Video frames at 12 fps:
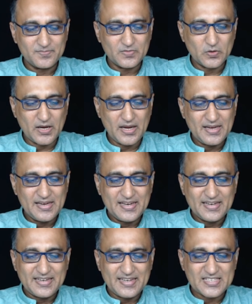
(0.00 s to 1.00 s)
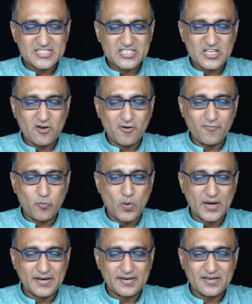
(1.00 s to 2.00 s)
Okay, st of
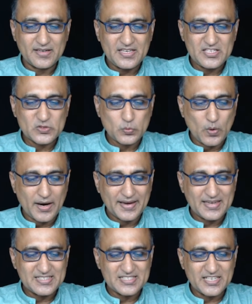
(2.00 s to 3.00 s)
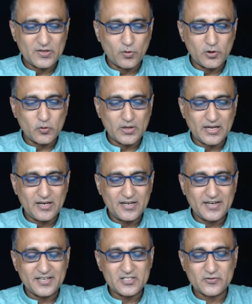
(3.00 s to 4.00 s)
1 is y. Is it equal to null?
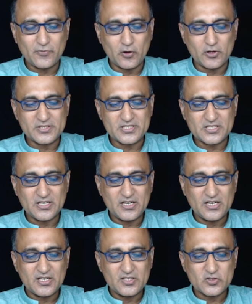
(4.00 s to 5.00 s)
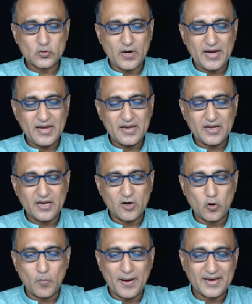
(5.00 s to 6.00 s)
It is false. So I
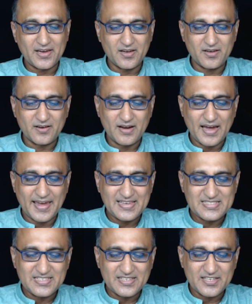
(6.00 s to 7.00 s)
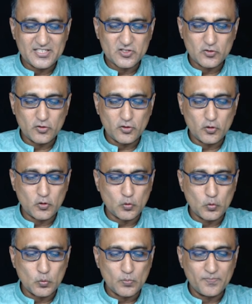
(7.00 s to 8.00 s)
go back here. I is increased to
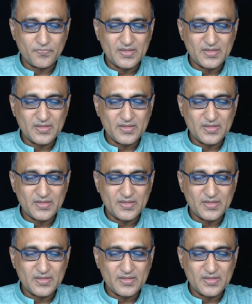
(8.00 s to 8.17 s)
2.